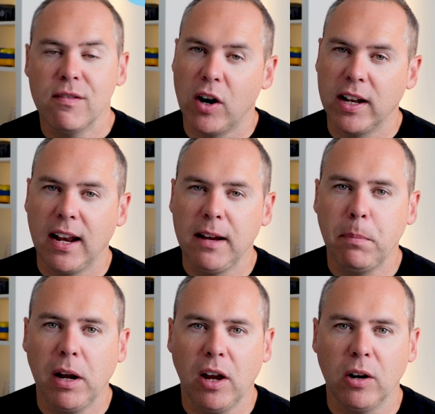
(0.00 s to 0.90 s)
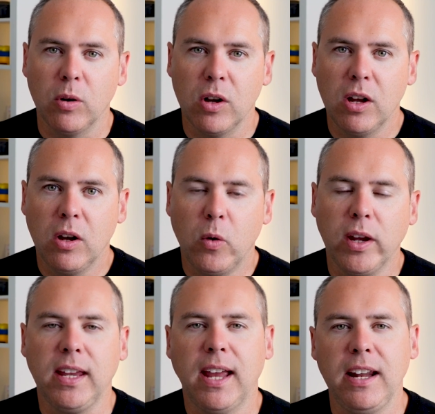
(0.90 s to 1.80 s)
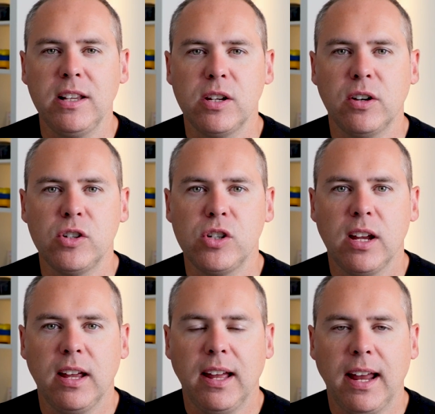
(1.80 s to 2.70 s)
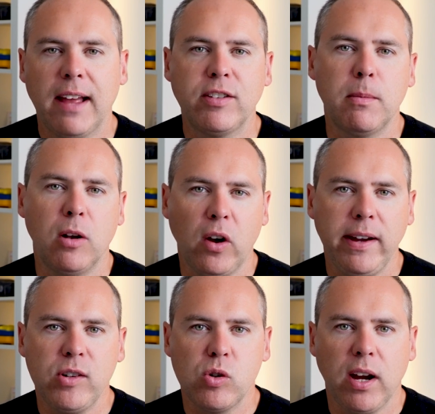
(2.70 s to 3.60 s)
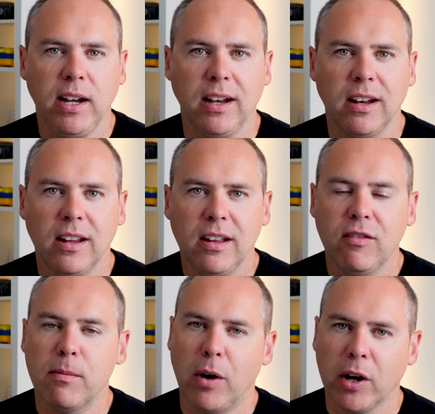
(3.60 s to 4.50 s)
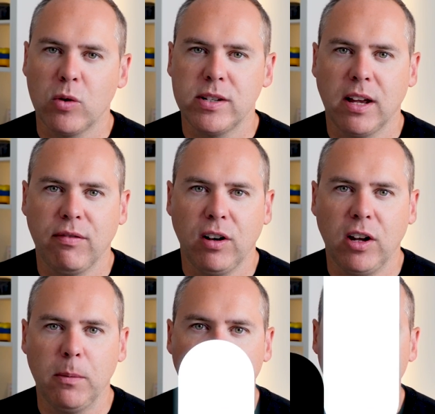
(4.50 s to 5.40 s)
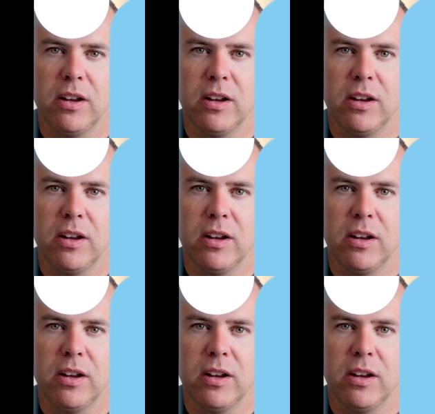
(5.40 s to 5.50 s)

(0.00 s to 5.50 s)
via the link below, or you can get in touch and have some live training for Microsoft Loop,